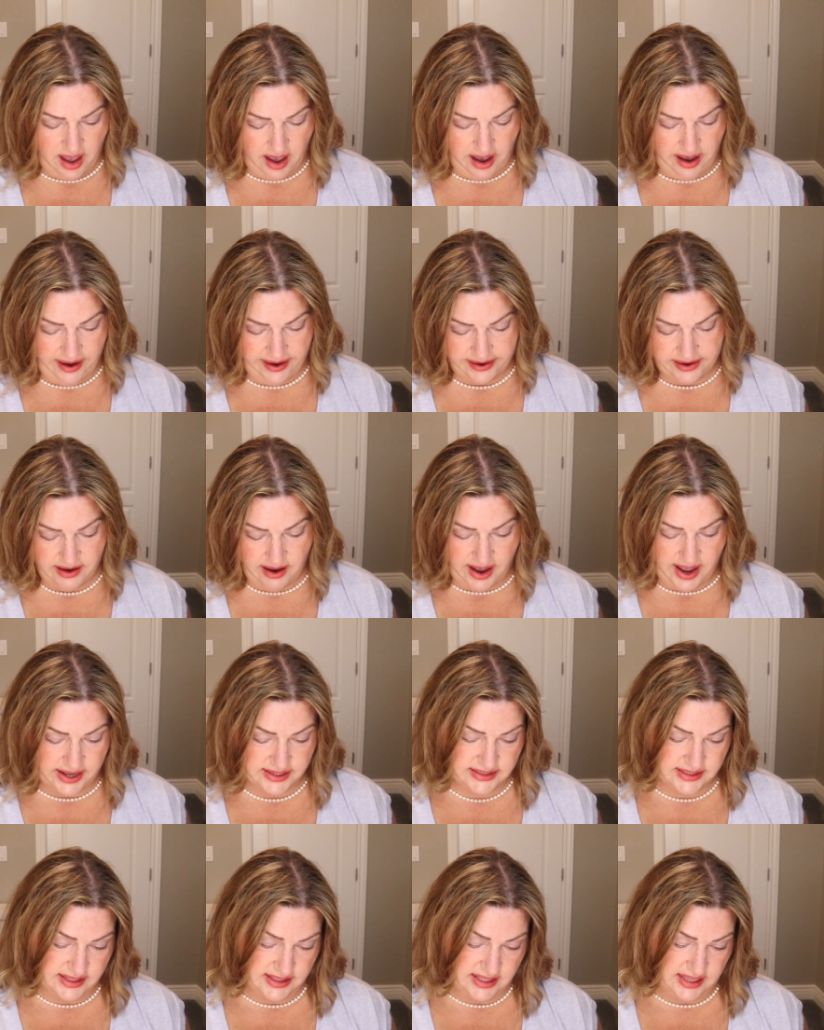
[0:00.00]
I
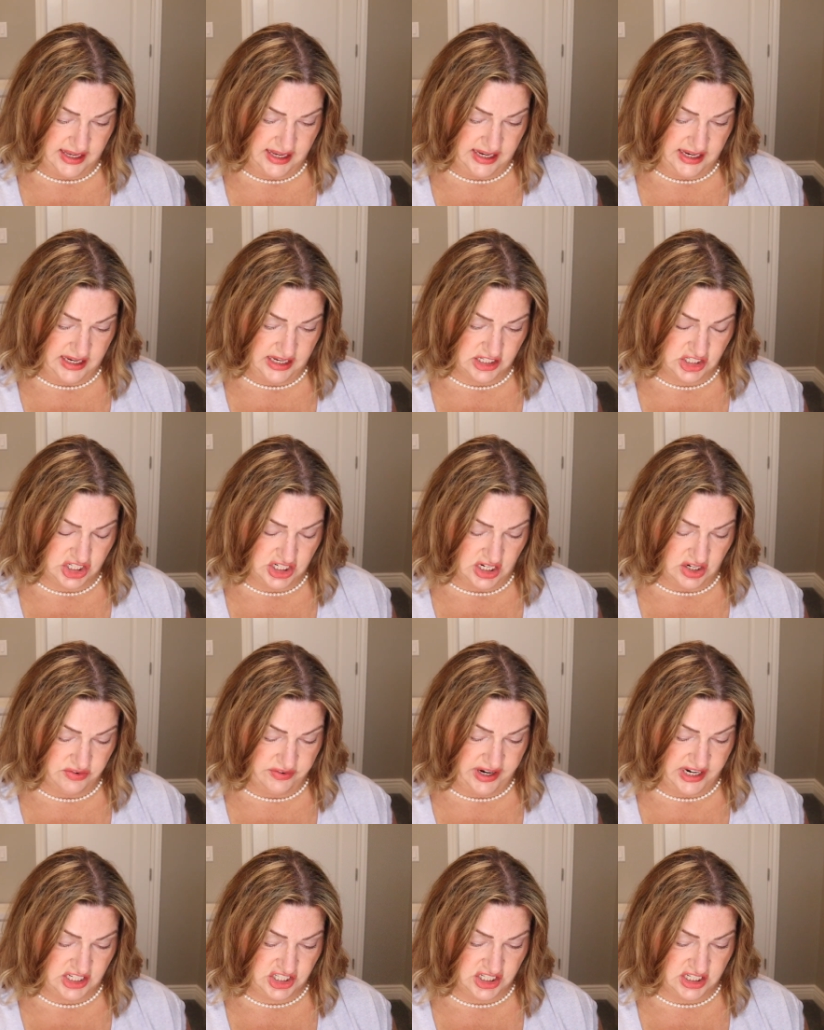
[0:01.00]
got the
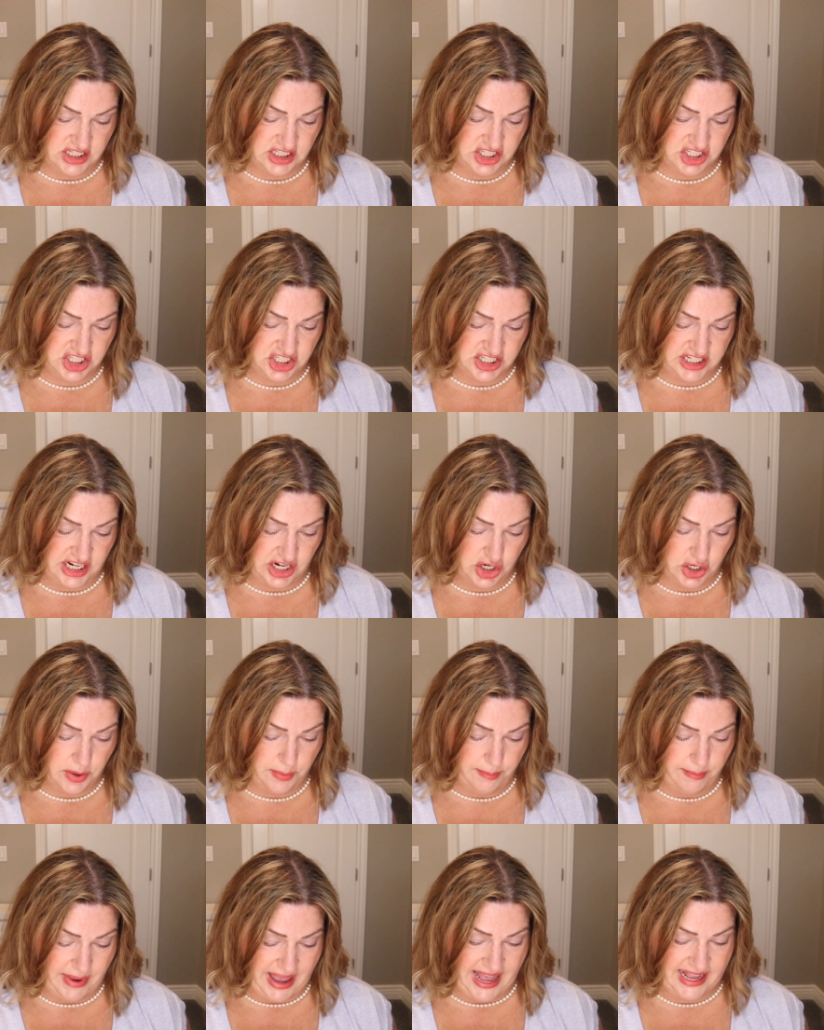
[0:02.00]
Generation Sheer
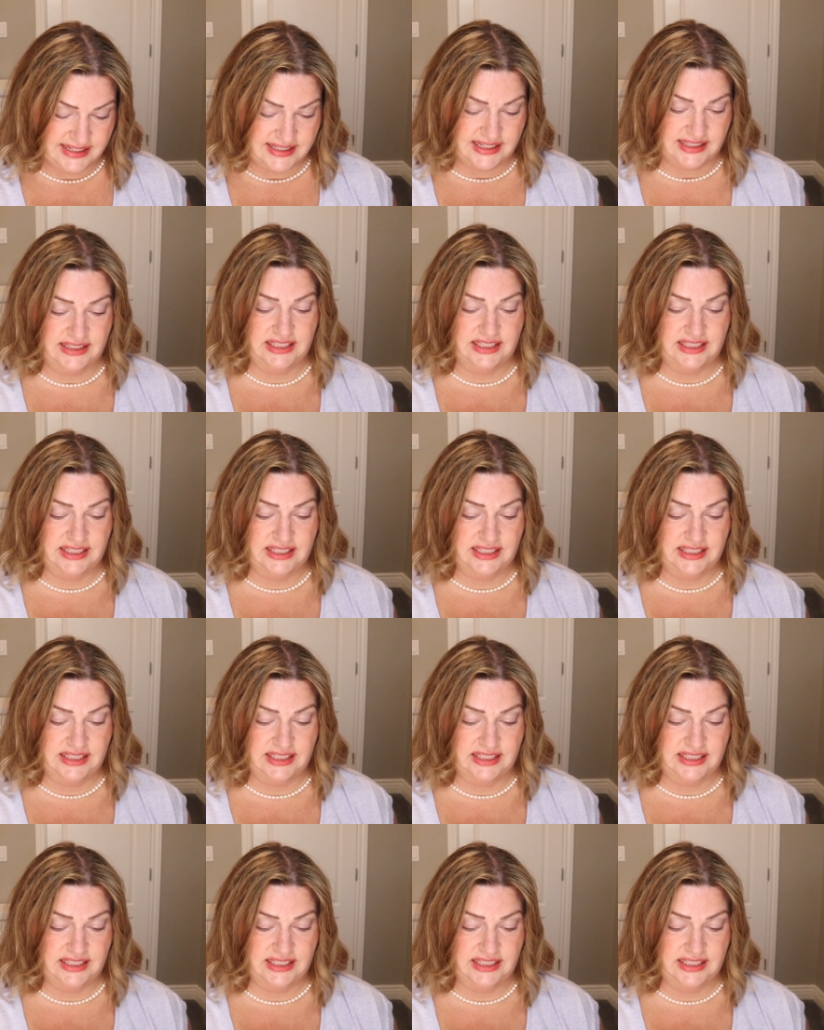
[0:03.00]
Matte